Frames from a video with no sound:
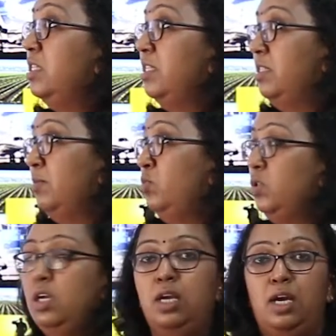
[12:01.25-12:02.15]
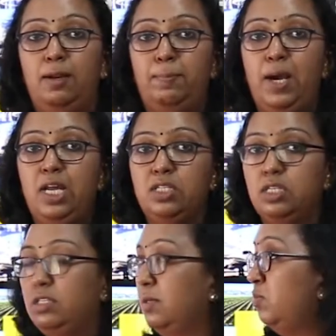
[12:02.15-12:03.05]
systems, repair
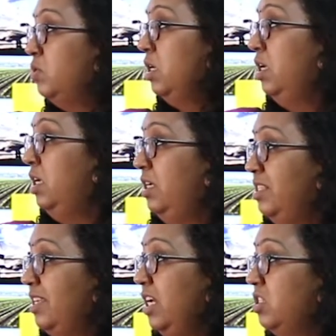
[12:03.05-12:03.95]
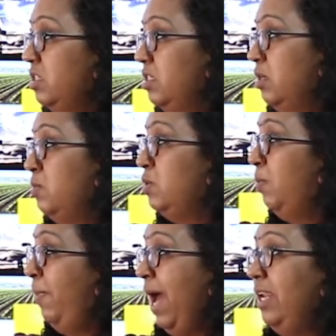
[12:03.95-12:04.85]
systems, design
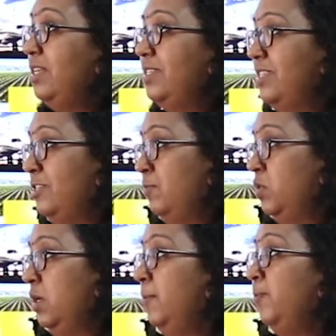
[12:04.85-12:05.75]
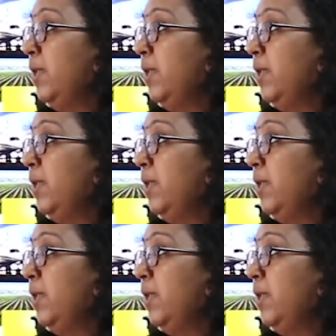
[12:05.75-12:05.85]
systems, planning systems,